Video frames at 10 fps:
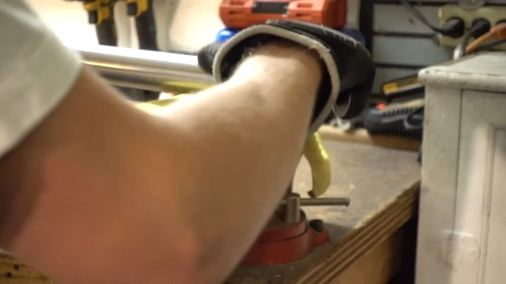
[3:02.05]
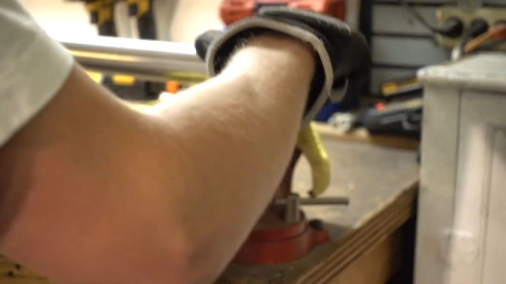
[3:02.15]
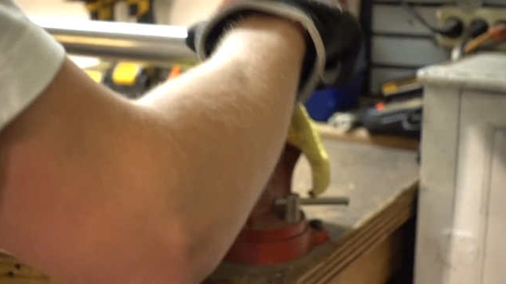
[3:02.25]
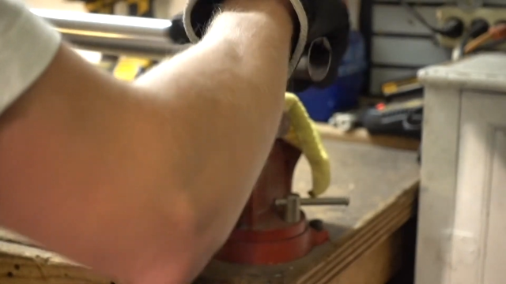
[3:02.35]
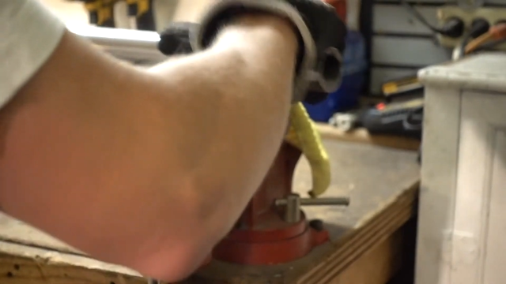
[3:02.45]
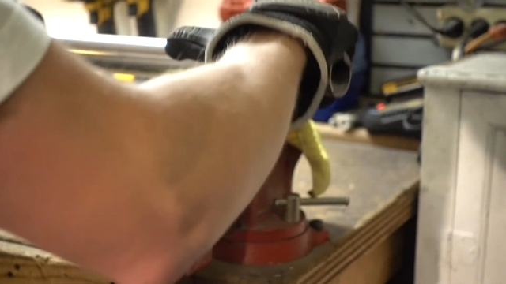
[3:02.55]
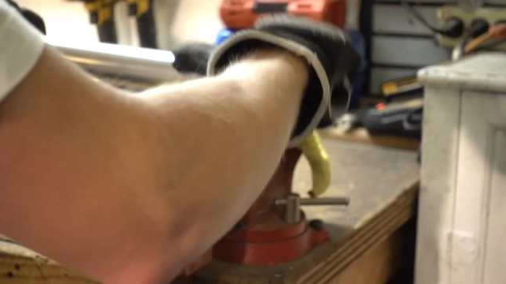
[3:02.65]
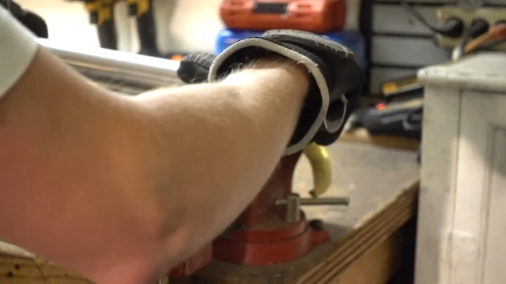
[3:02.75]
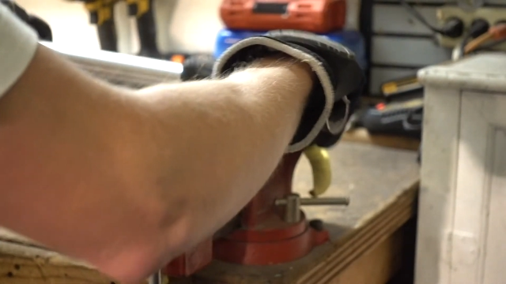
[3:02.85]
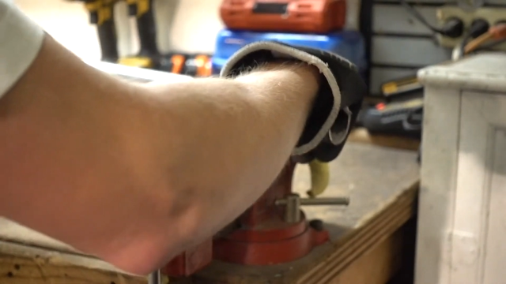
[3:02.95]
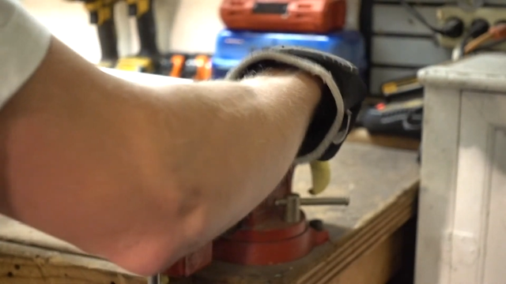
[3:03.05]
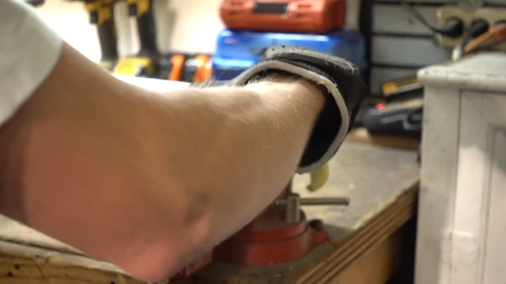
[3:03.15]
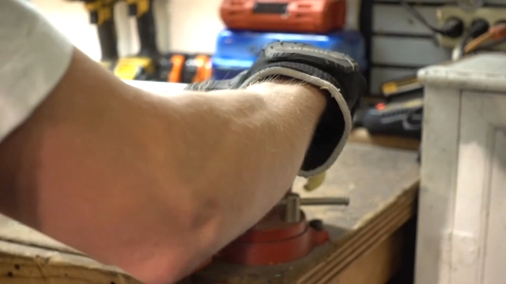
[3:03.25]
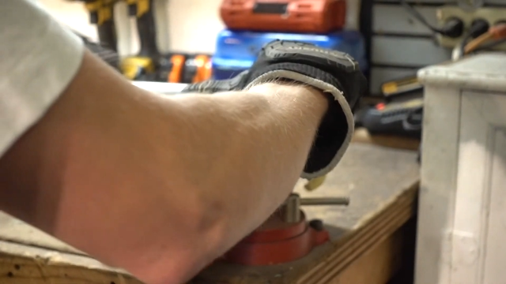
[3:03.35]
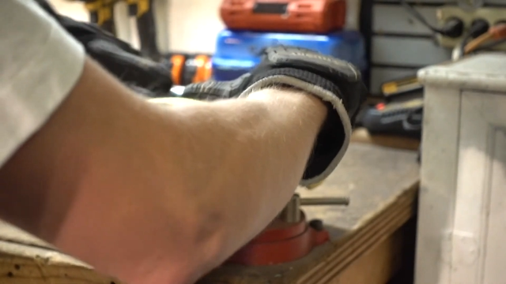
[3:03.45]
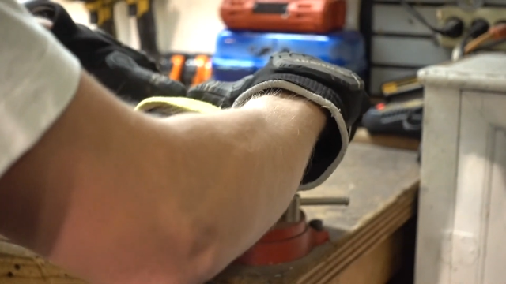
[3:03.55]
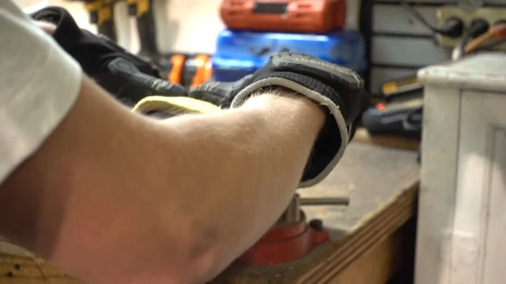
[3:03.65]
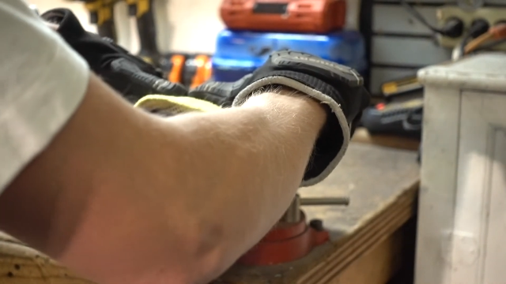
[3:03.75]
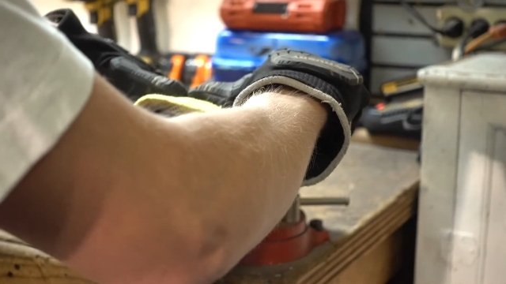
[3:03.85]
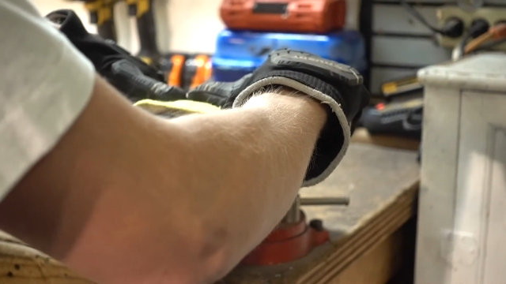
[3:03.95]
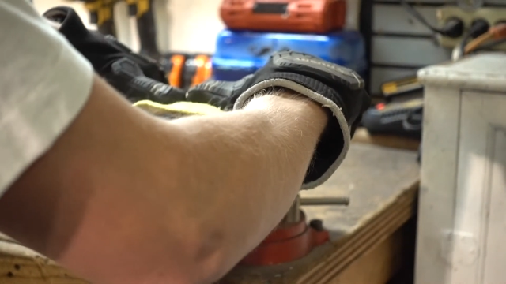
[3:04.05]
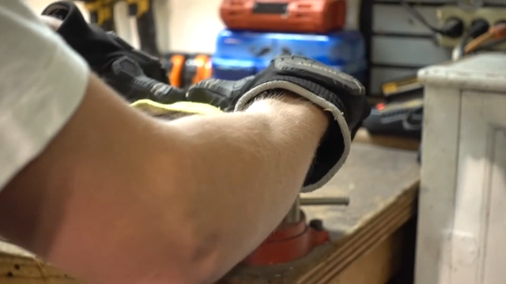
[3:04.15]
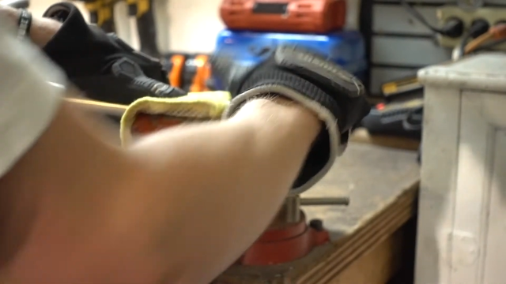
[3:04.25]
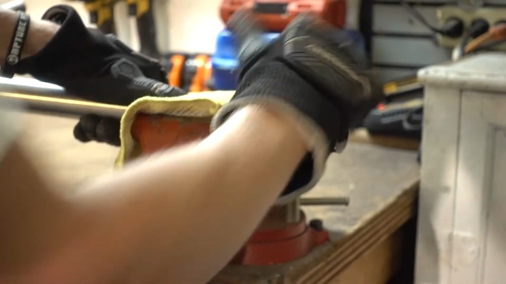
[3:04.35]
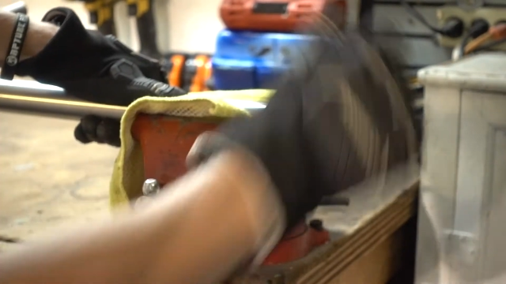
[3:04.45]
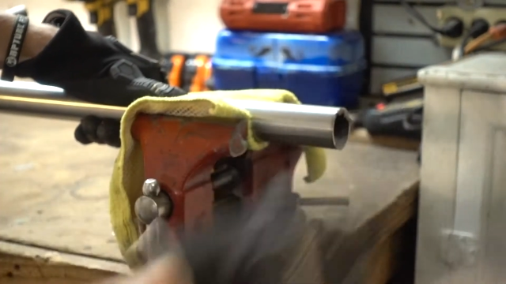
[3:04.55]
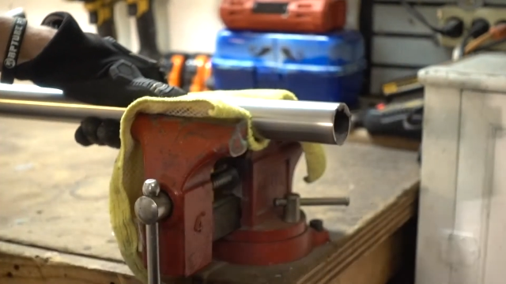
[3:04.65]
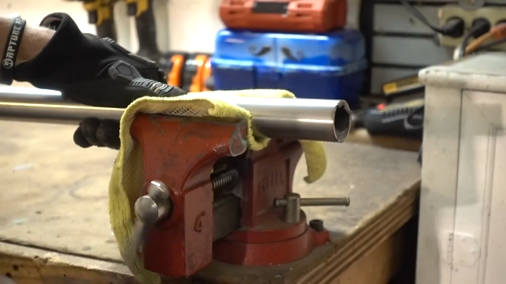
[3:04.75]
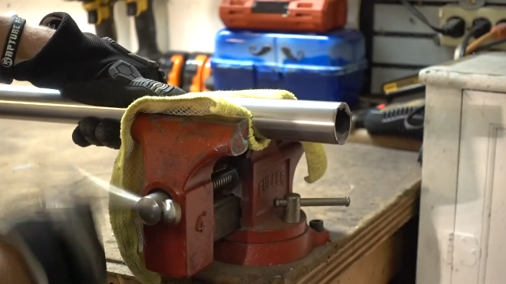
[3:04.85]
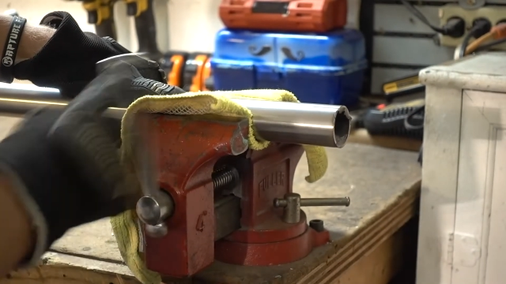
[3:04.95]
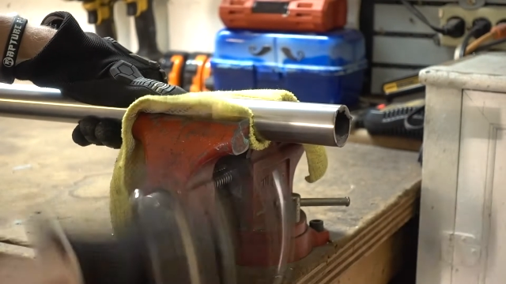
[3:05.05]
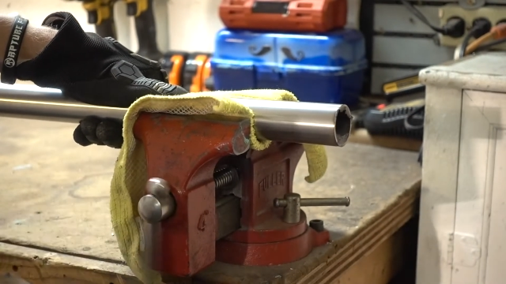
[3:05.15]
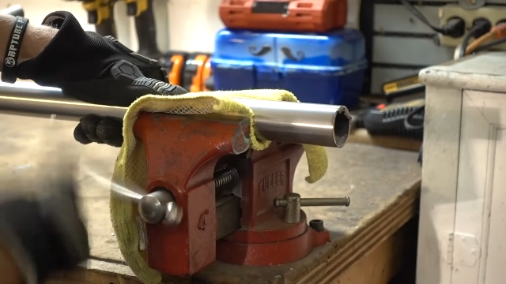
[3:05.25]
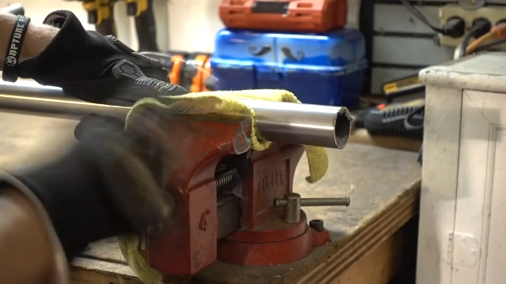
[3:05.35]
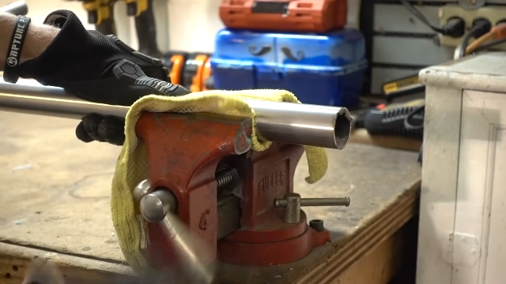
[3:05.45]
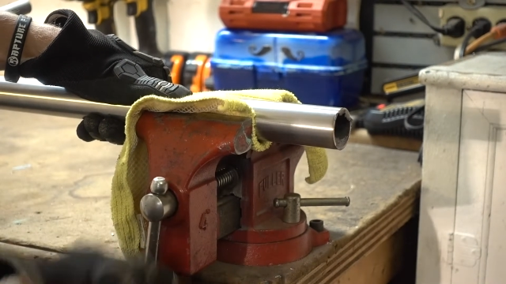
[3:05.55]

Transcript: No face is visible, so there are no lips to read.